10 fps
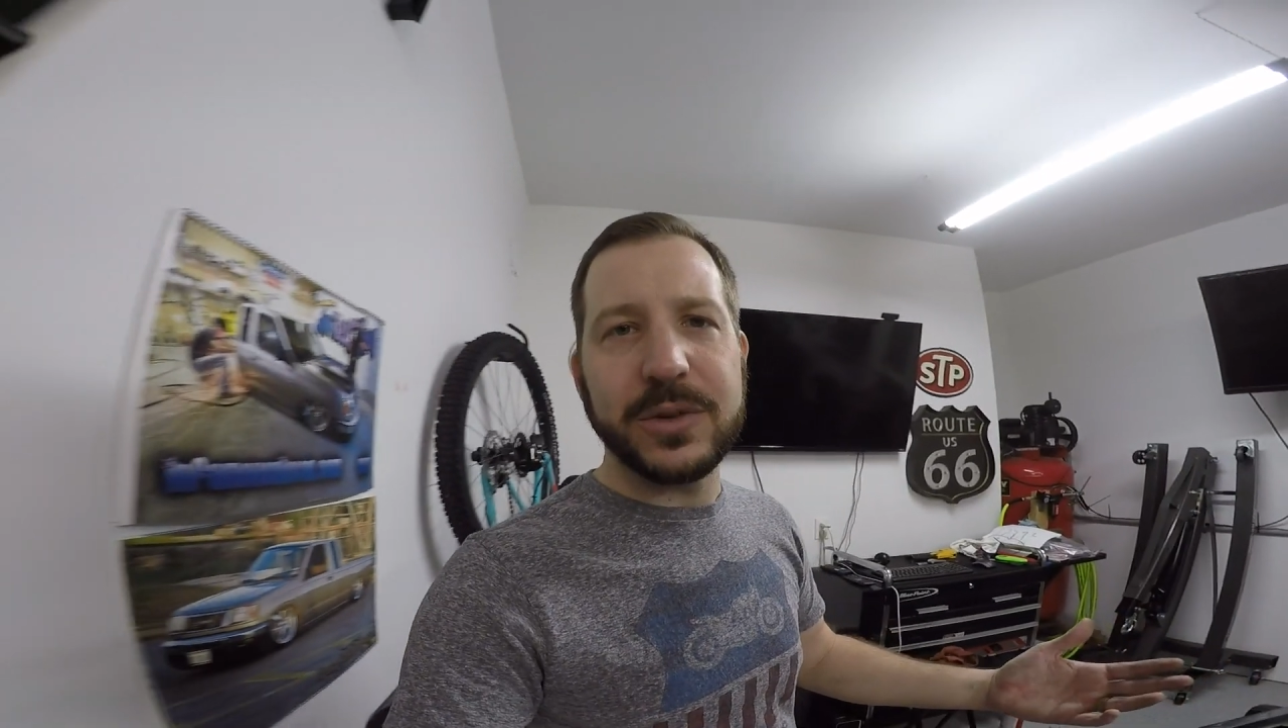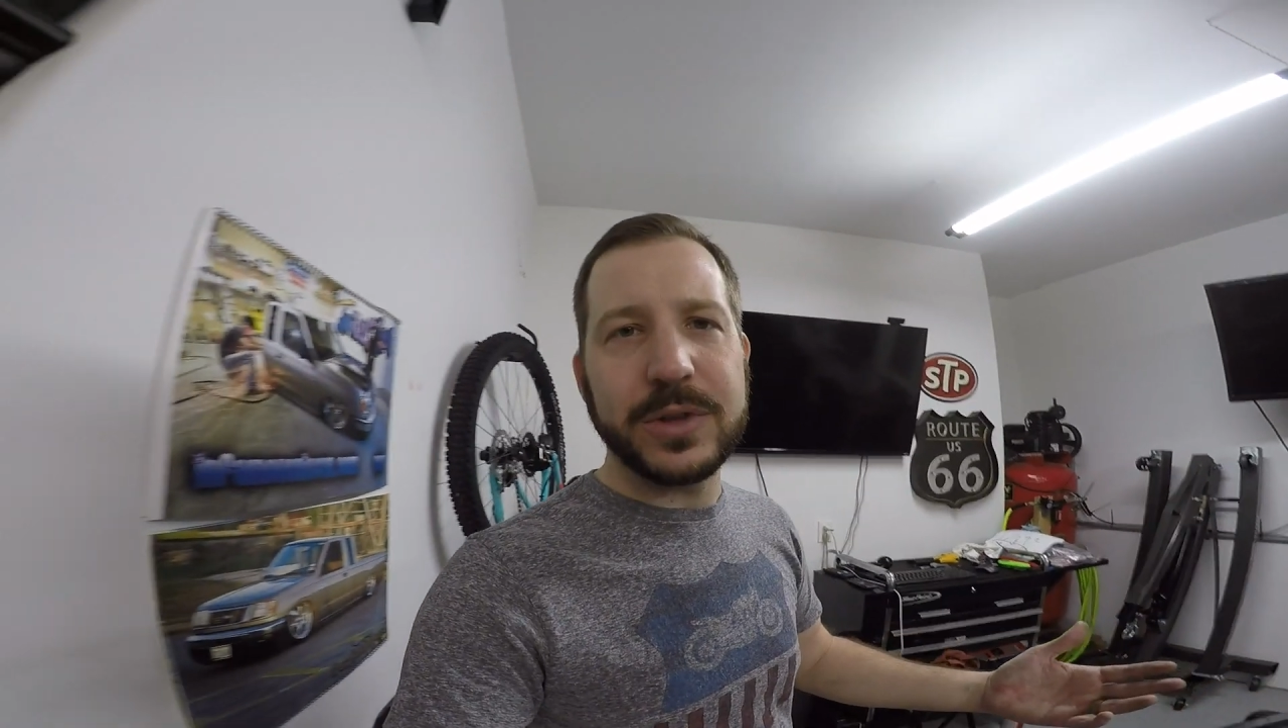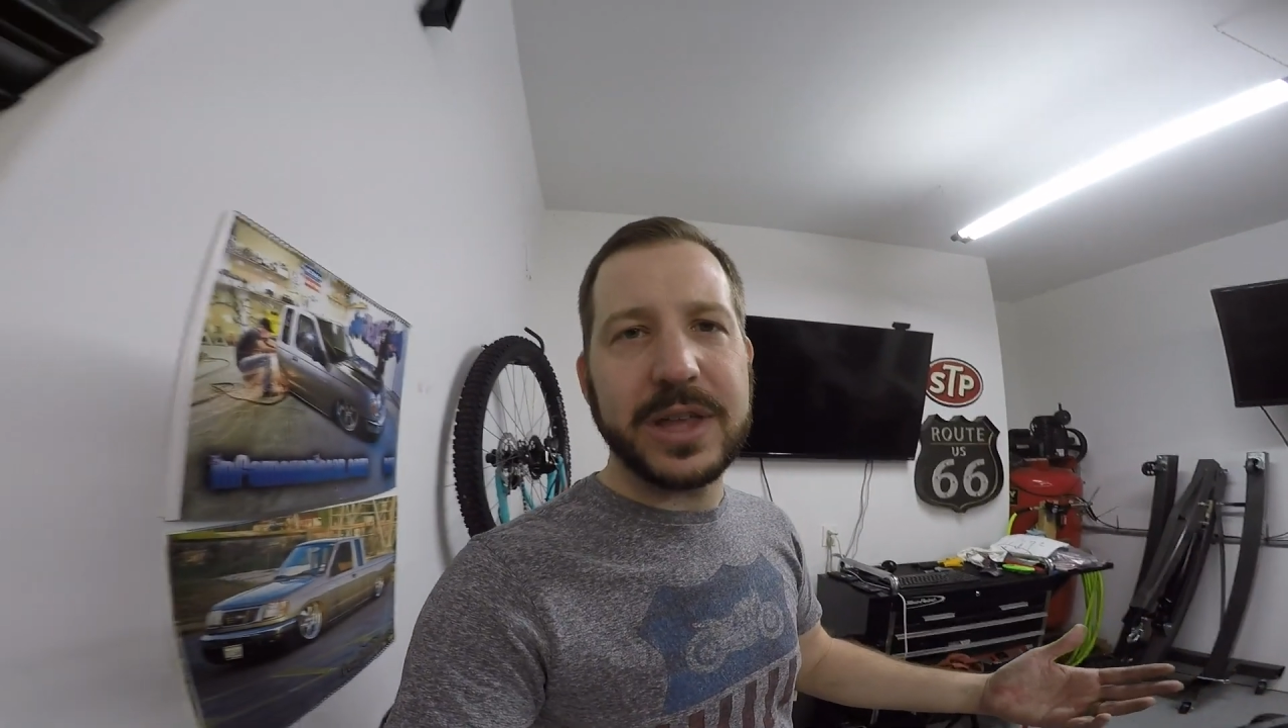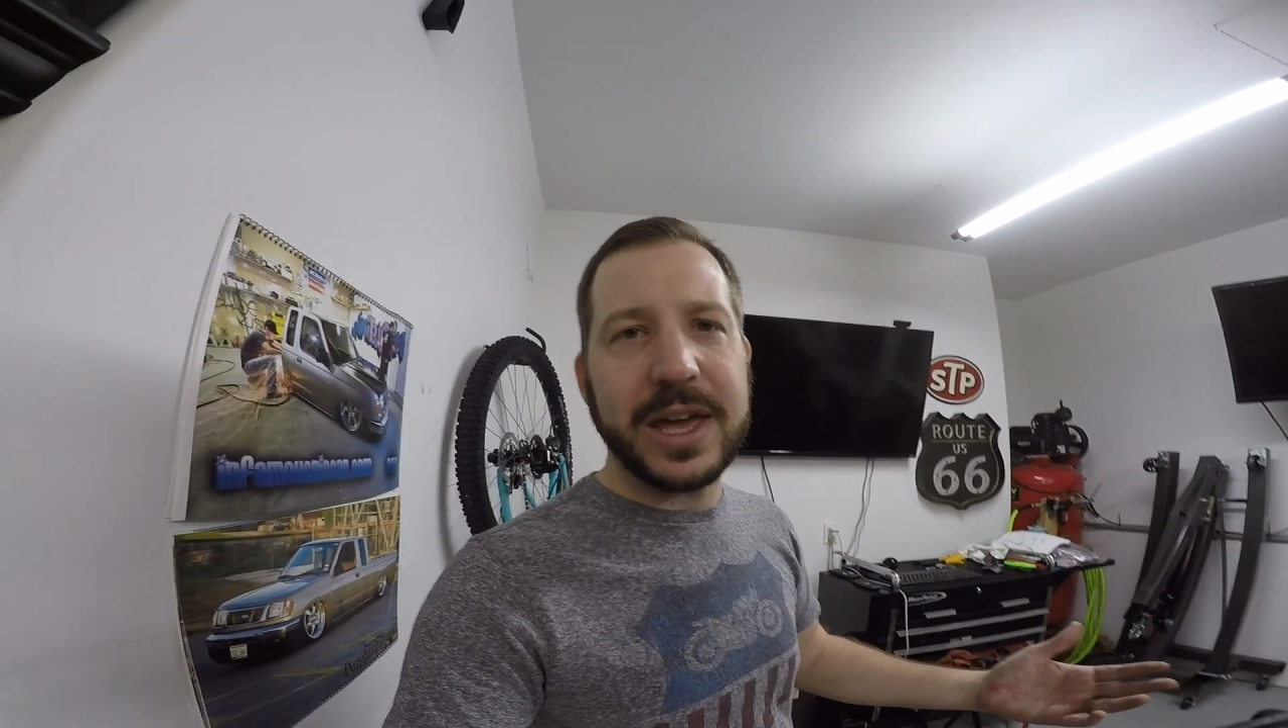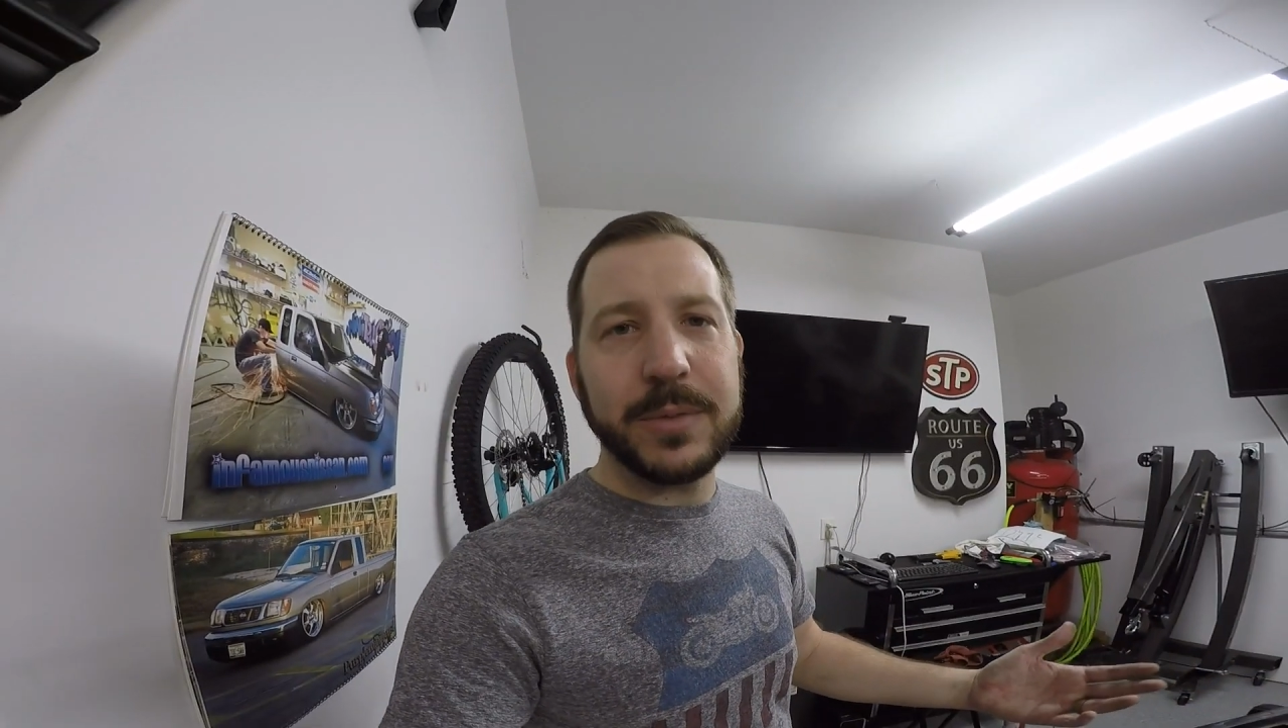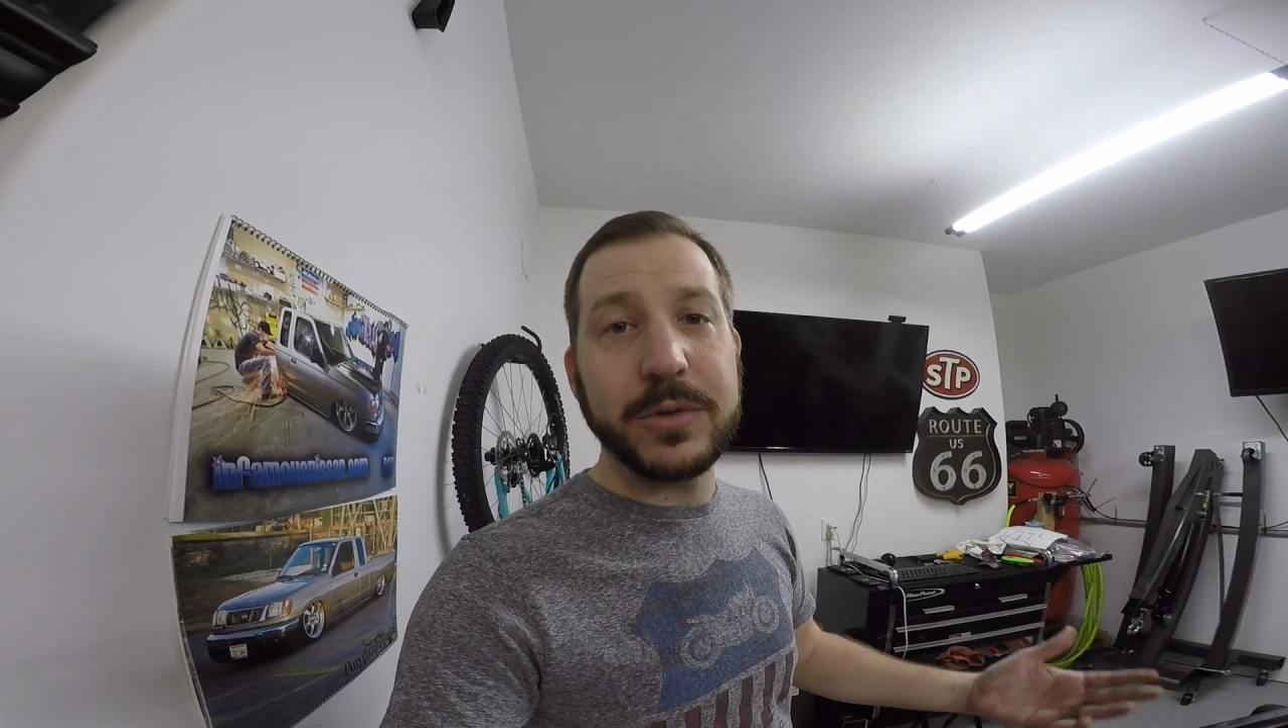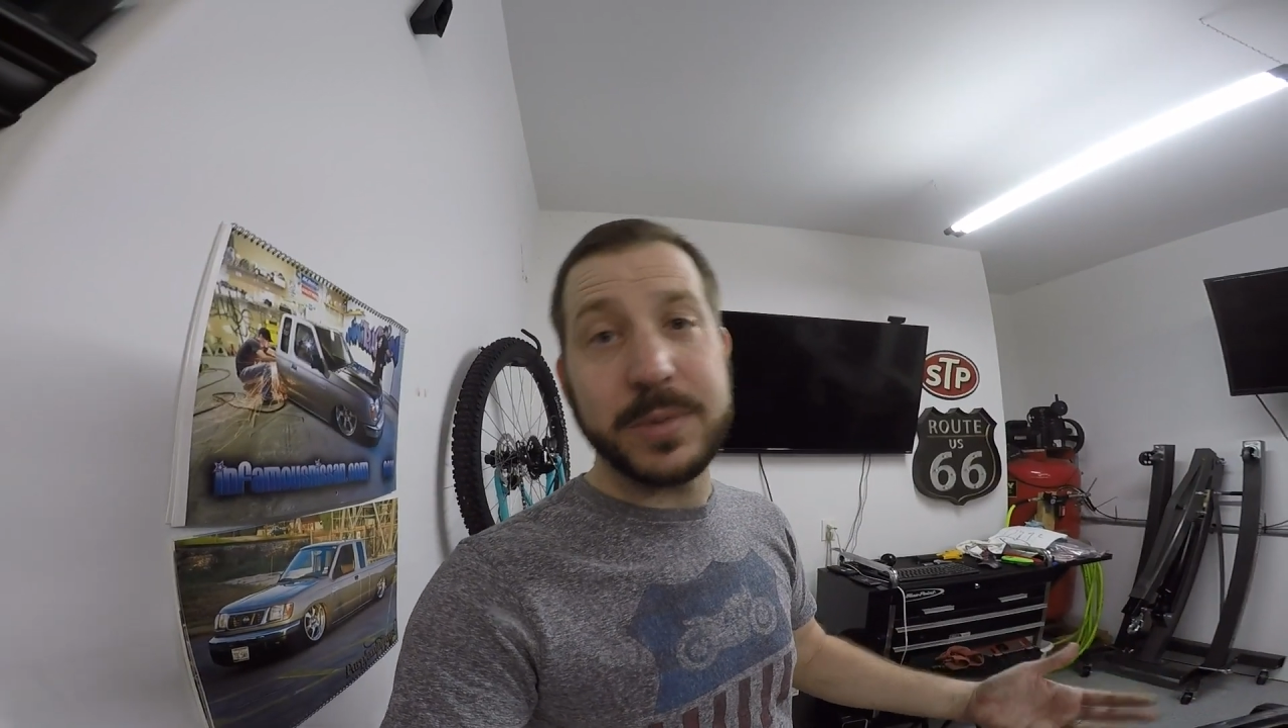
it with a hammer,